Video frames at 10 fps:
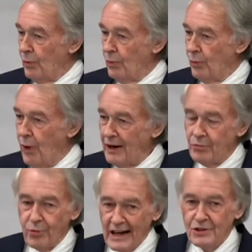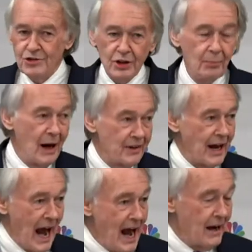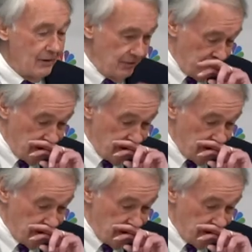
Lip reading: what right should a mother have